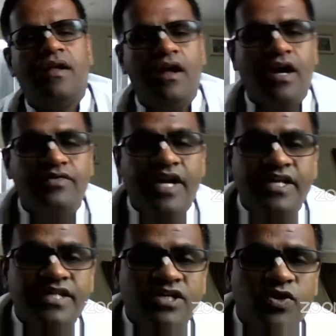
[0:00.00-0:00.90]
that
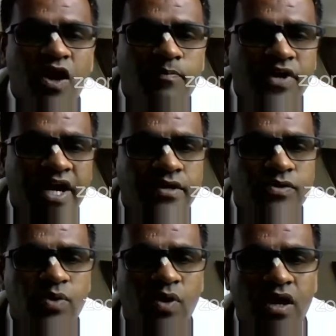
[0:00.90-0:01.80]
is actually
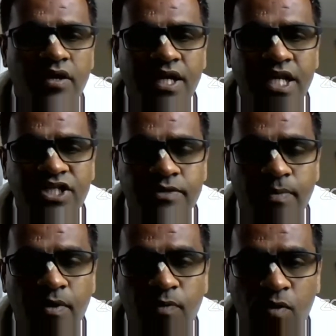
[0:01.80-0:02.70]
obtained through religious
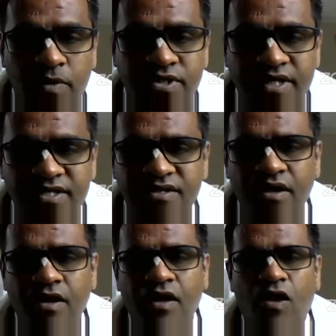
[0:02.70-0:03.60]
performances,
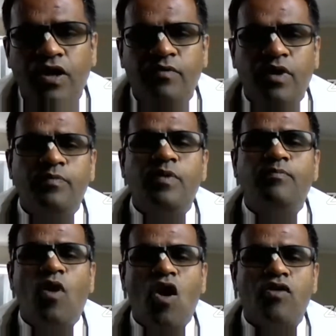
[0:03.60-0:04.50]
or even if we
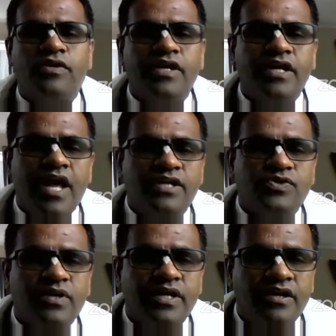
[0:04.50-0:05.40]
born in
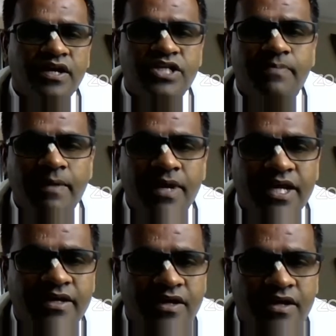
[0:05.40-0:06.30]
actually rich
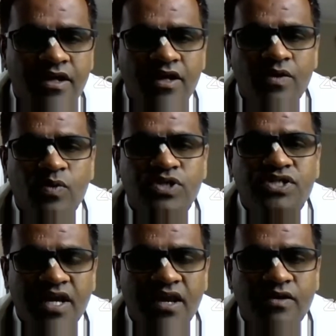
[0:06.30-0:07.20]
family, we
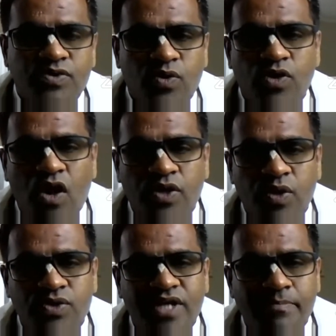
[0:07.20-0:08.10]
still should not
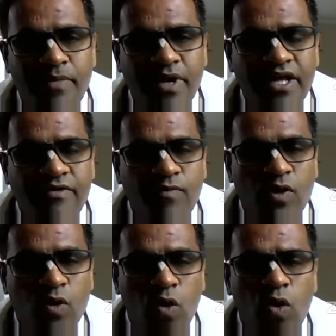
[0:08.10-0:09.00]
use that money
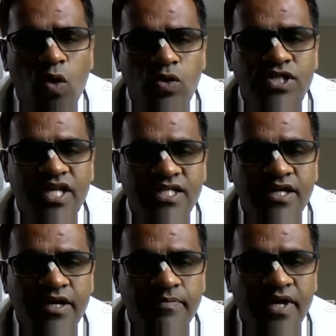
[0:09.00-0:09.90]
for our own sense
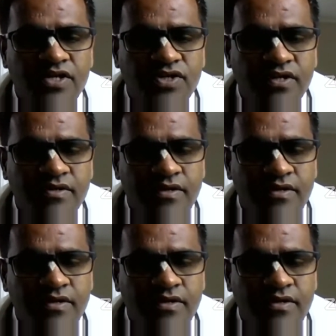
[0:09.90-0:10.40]
gratification,